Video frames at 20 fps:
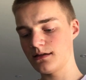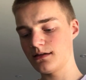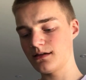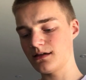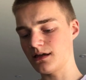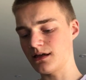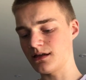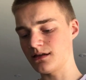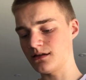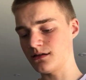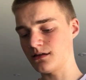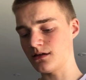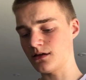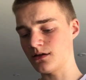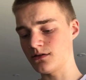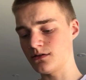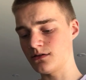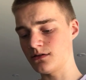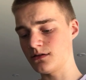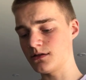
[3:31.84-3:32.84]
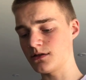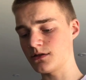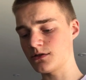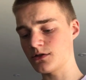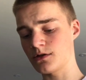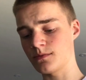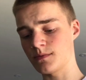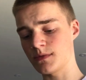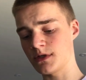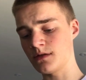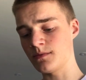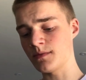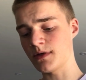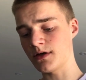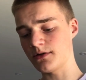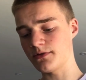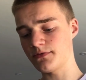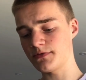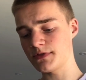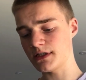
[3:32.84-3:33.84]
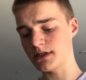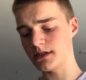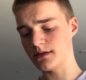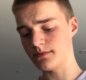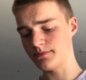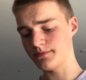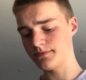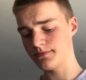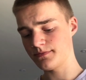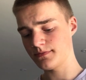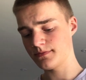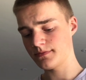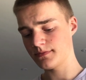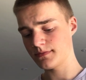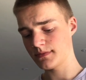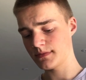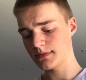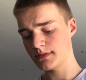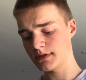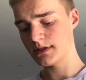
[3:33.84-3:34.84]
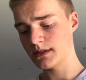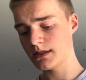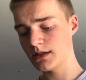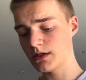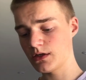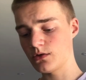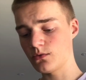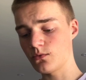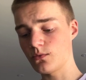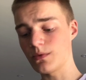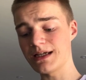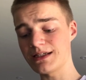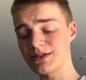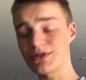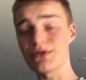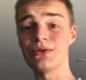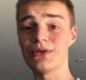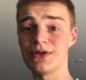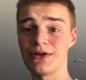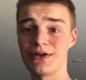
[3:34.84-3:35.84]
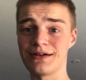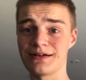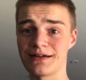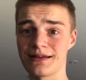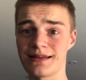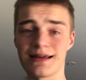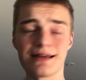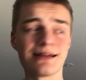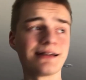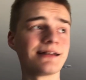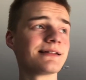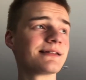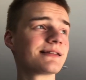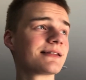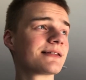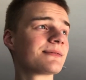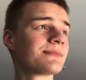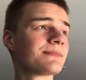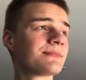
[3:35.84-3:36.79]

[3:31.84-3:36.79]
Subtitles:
an undetermined amount of time. Way too long, that is.